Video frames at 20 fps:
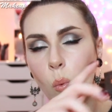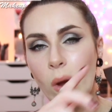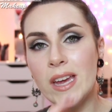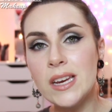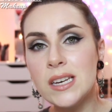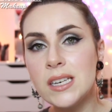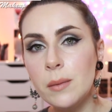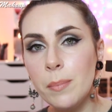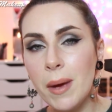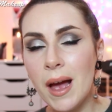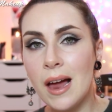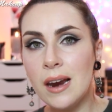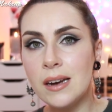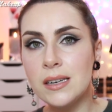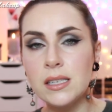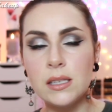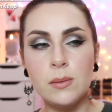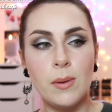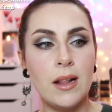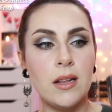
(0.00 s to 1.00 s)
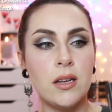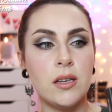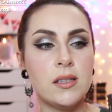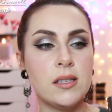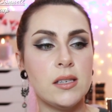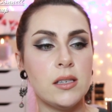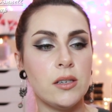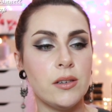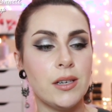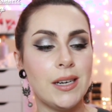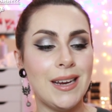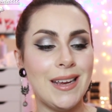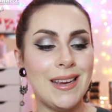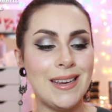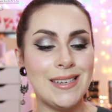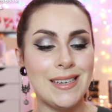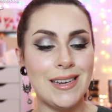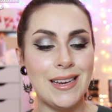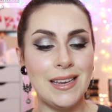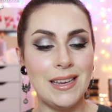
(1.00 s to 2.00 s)
weighty palette as well, considering
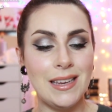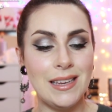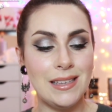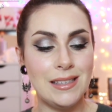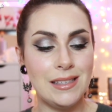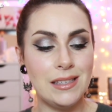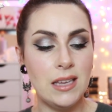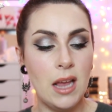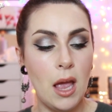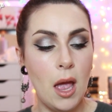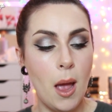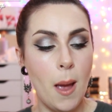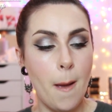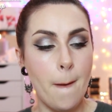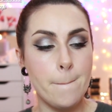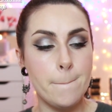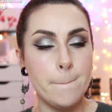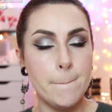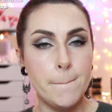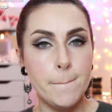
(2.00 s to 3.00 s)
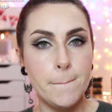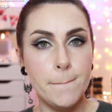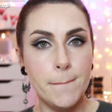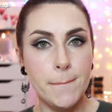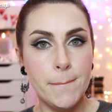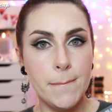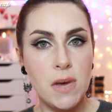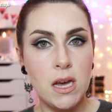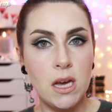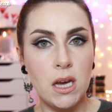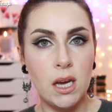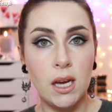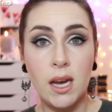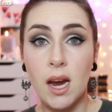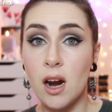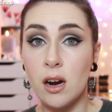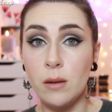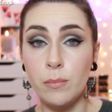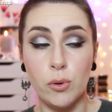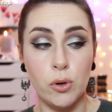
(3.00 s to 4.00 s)
it is the
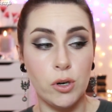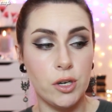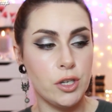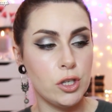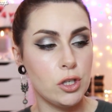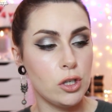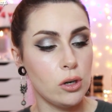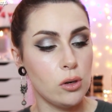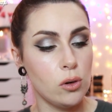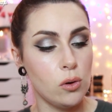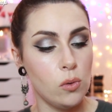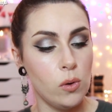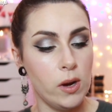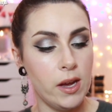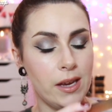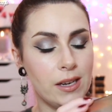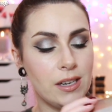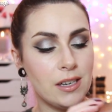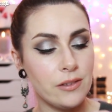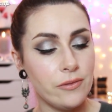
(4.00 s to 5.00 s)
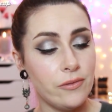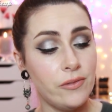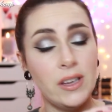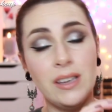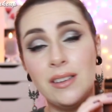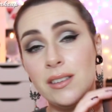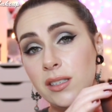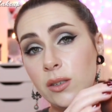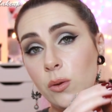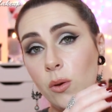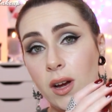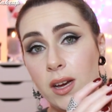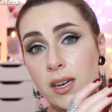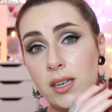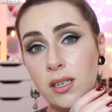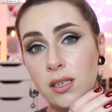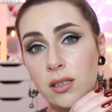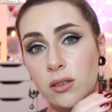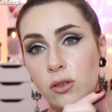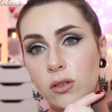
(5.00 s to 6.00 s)
cardboard, so it feels
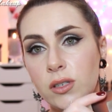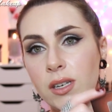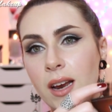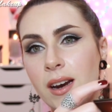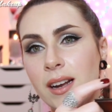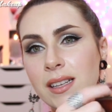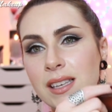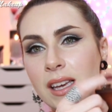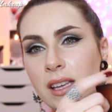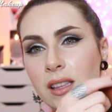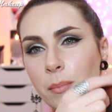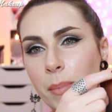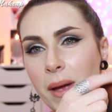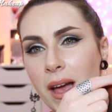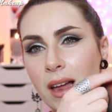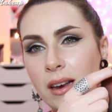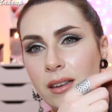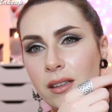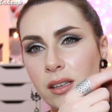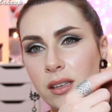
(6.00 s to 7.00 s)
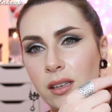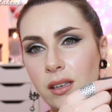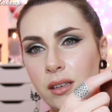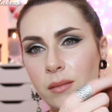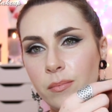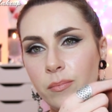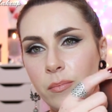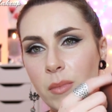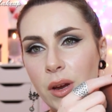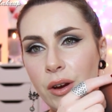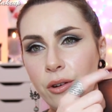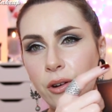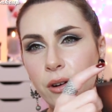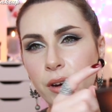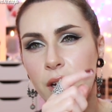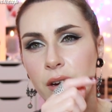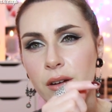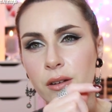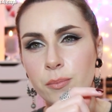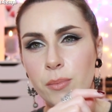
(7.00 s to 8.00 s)
quite good. And I'd say the pat the mirror
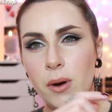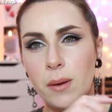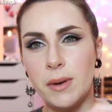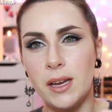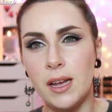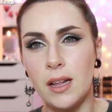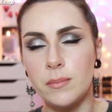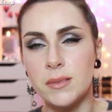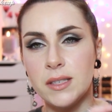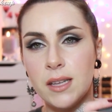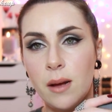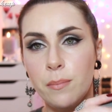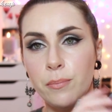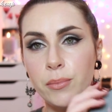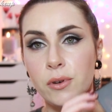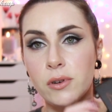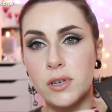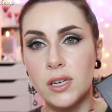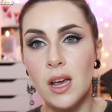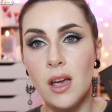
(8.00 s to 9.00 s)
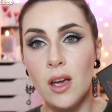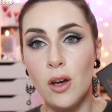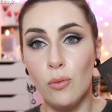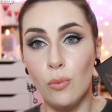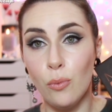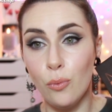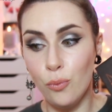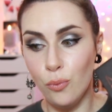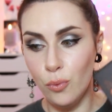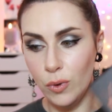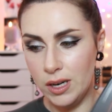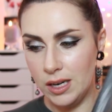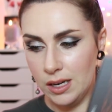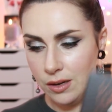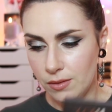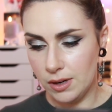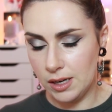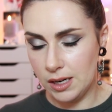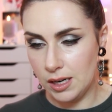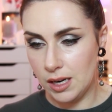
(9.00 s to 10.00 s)
here probably helps that, but
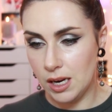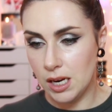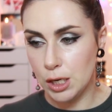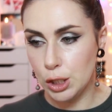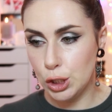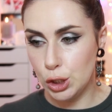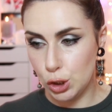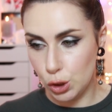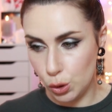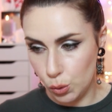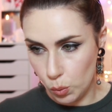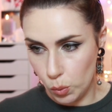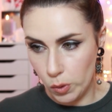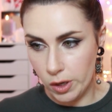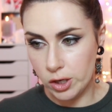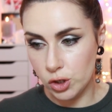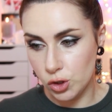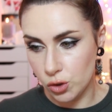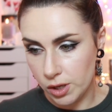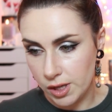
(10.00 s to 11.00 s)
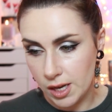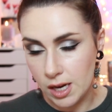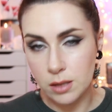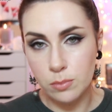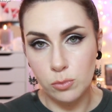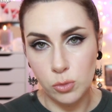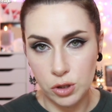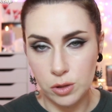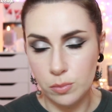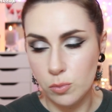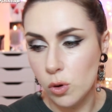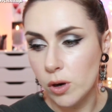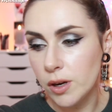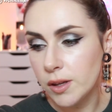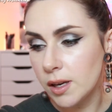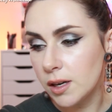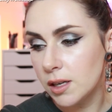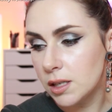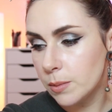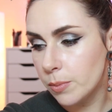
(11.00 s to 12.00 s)
really, really do enjoy that much more
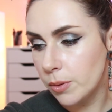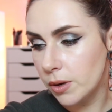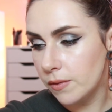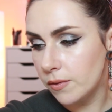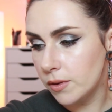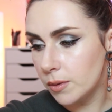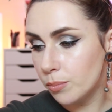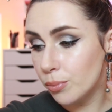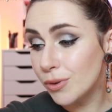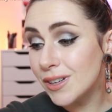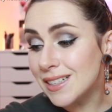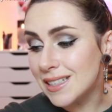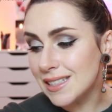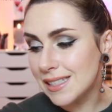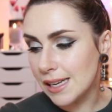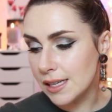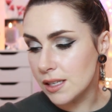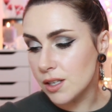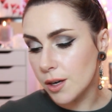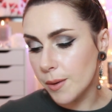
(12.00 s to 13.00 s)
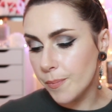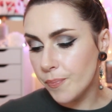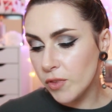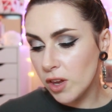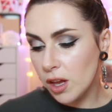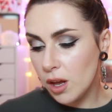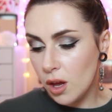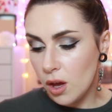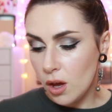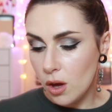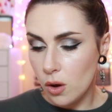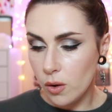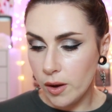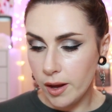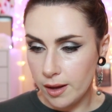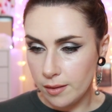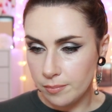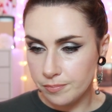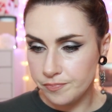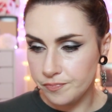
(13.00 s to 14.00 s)
than its pre predecessor.
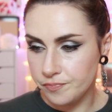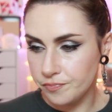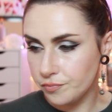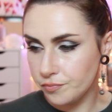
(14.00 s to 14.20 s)
Okay,